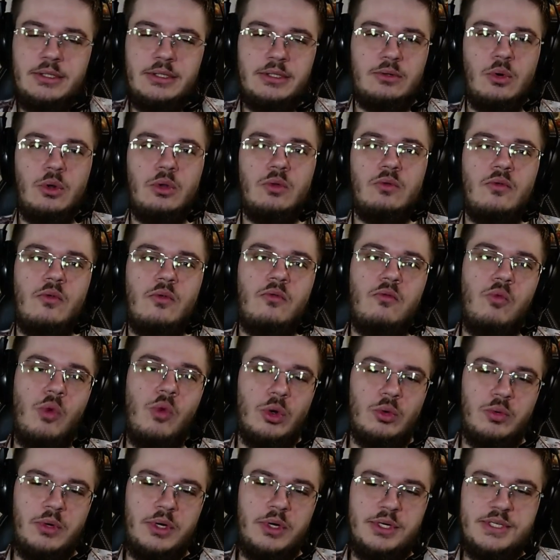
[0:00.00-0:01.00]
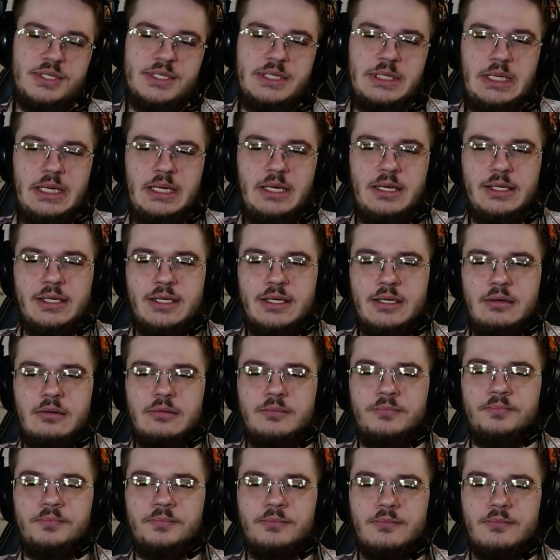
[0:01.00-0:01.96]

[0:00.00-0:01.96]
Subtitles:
what we're seeing now,